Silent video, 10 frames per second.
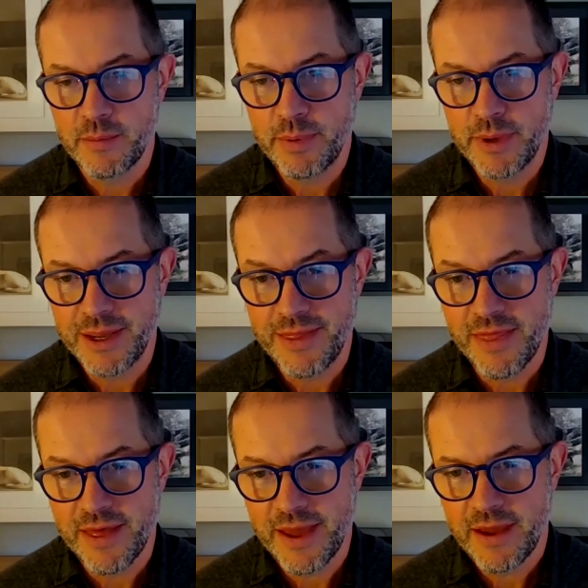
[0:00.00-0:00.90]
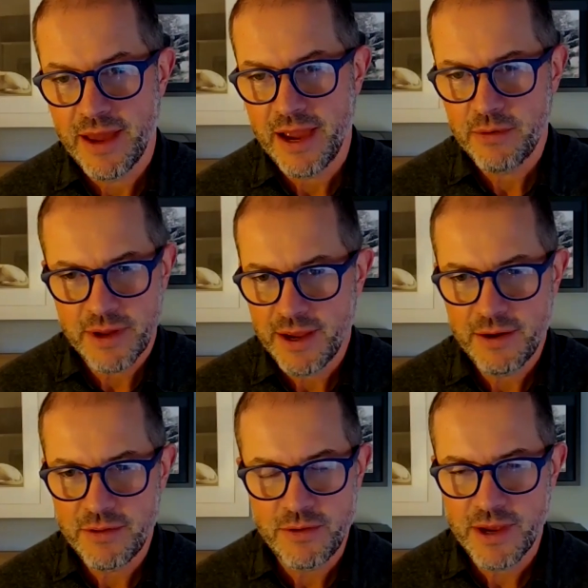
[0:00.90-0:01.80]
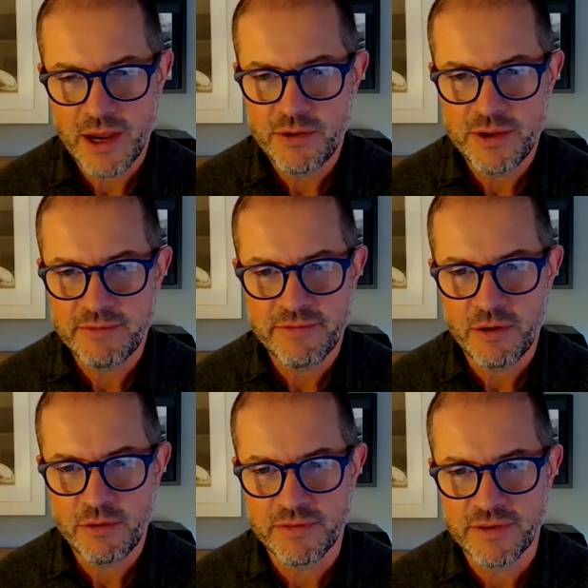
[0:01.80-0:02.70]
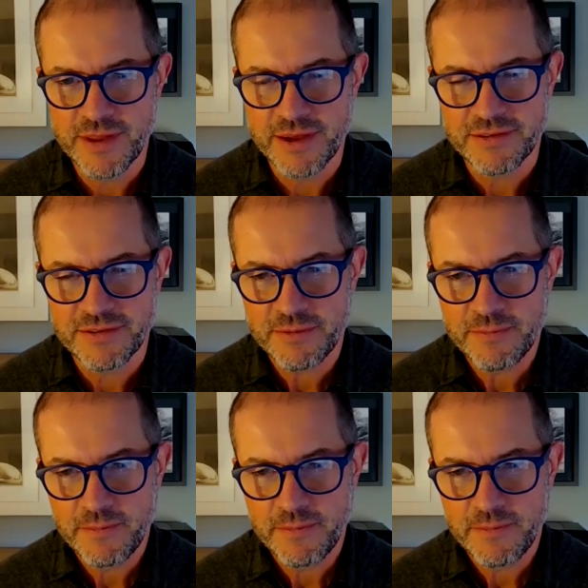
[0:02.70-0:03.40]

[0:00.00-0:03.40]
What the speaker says: be in there, how do you get involved in this?